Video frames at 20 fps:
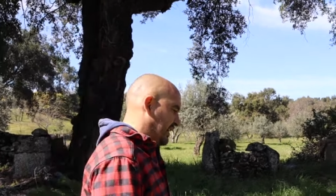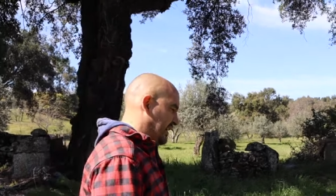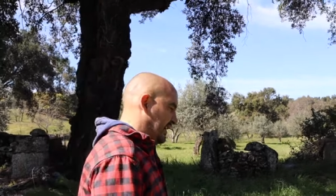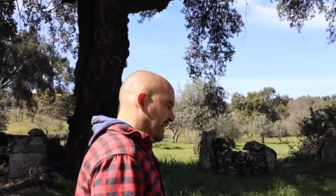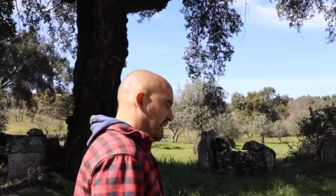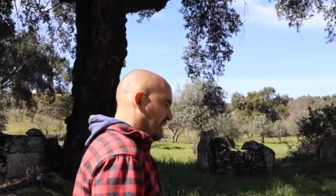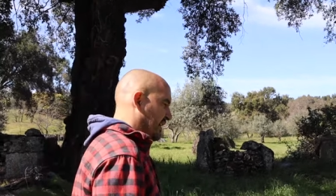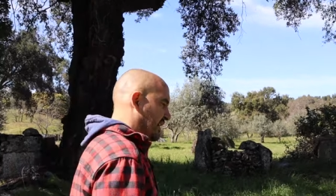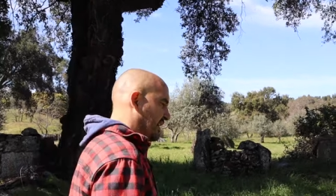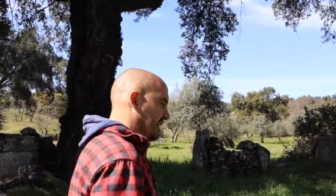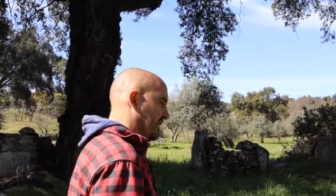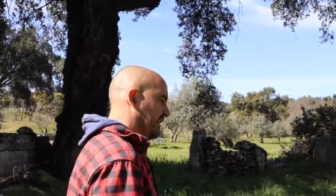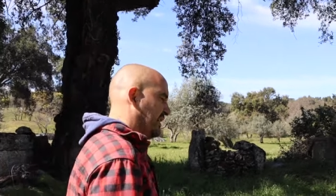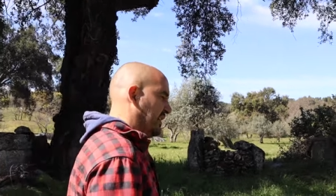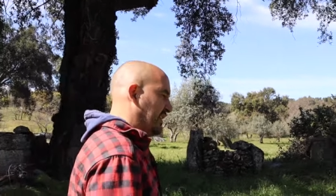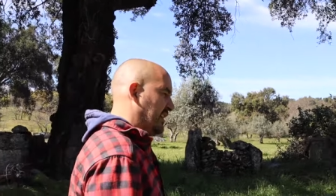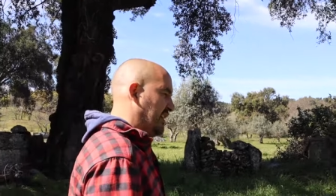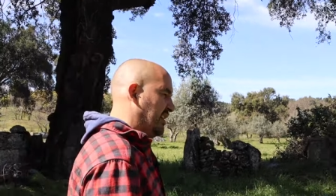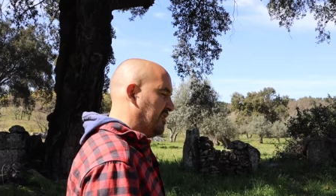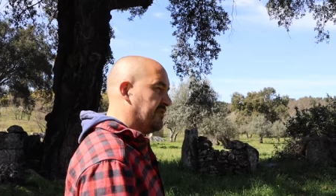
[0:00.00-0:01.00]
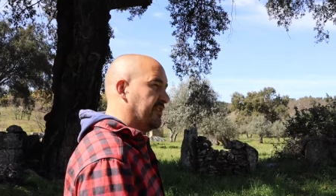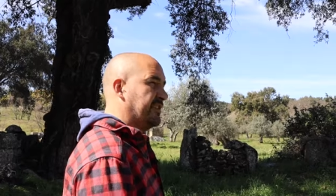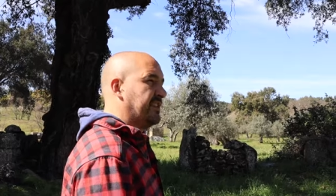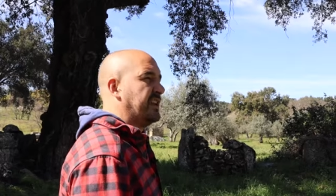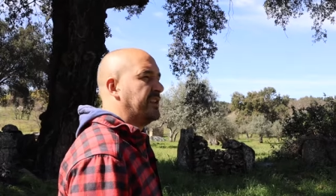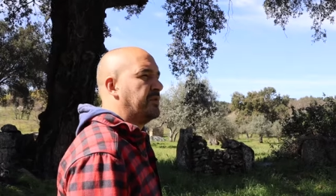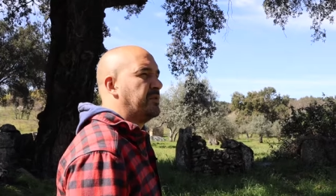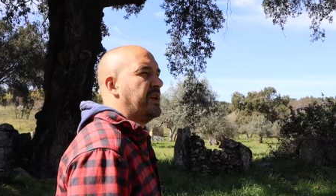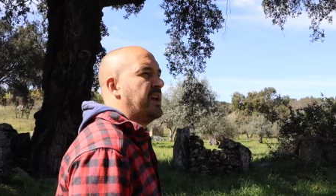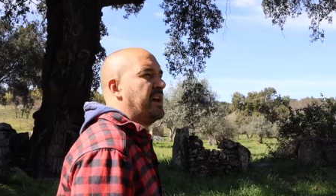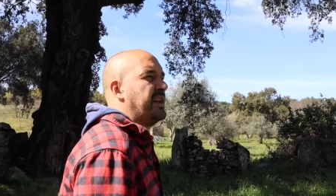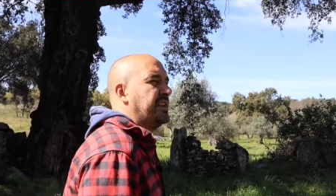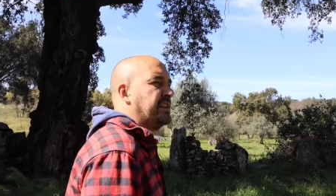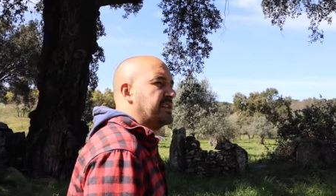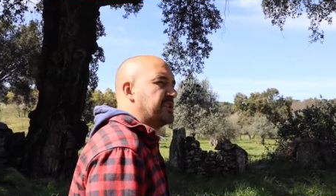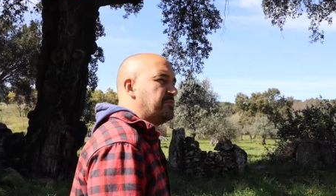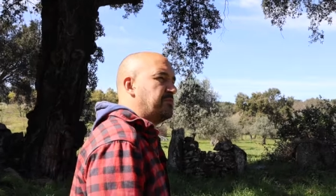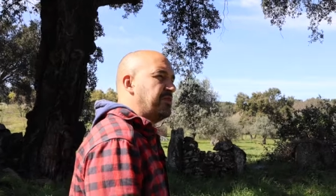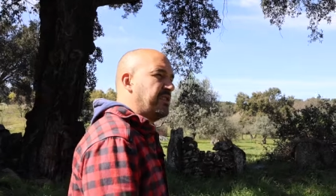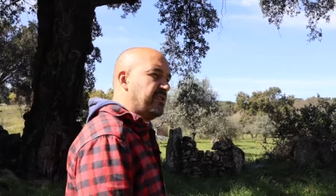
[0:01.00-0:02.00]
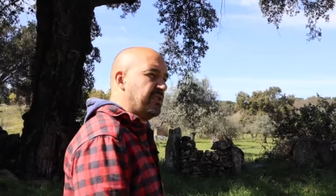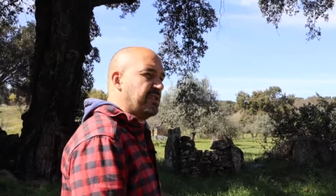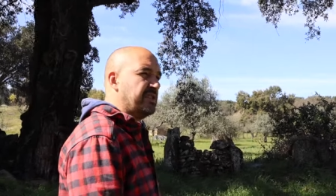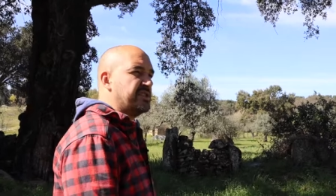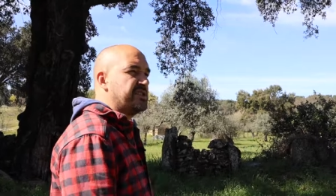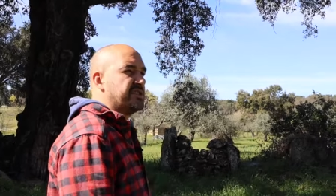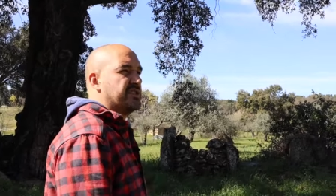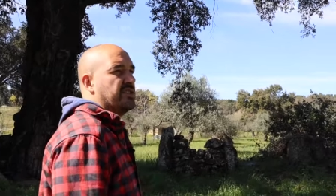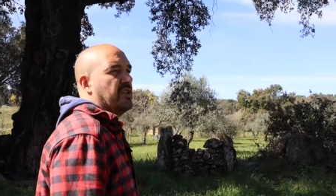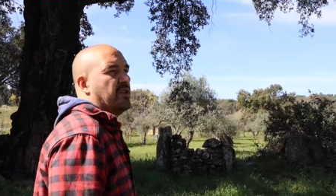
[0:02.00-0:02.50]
and even that we had experience